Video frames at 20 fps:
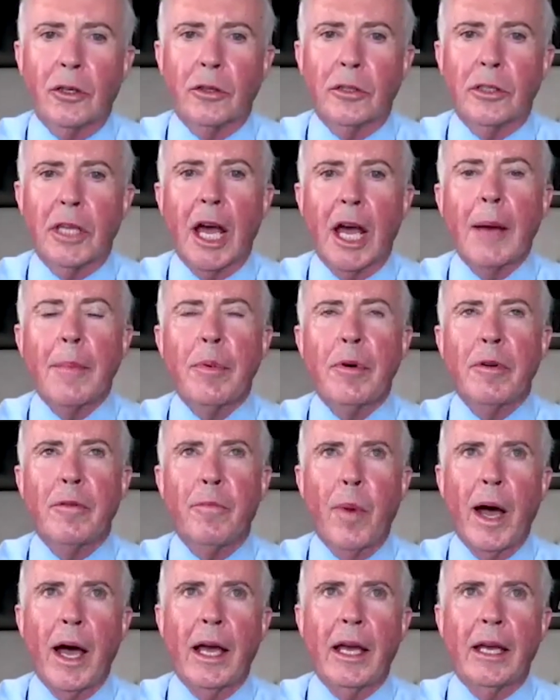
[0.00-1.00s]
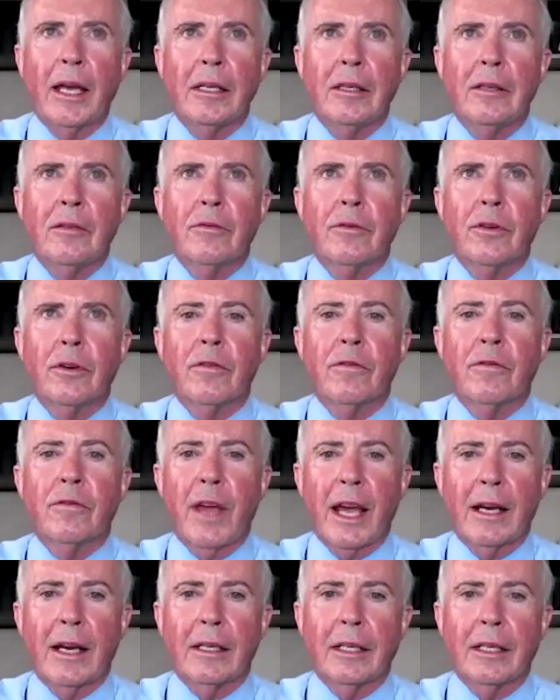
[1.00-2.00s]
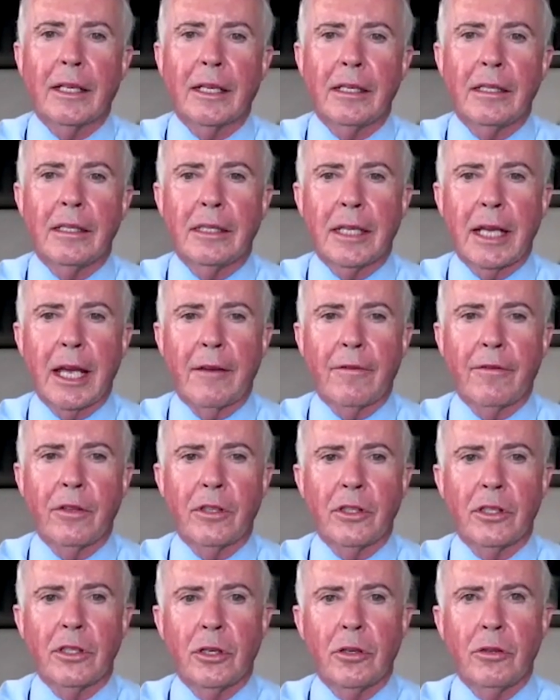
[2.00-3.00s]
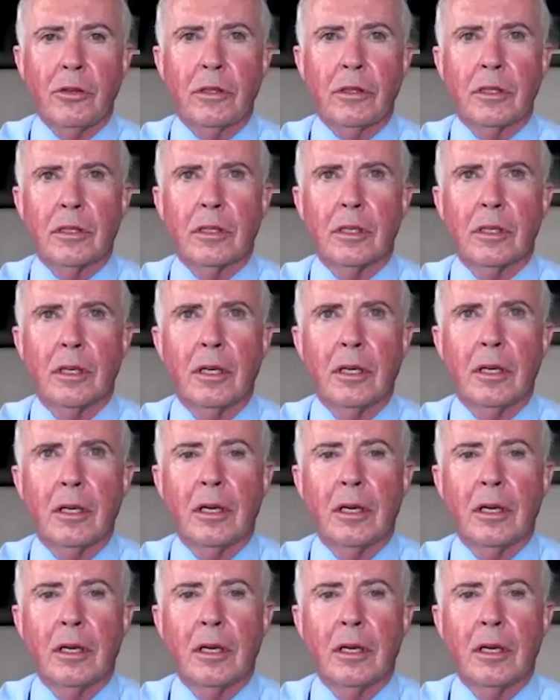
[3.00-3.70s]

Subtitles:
are top of mind for faculty, staff, and students.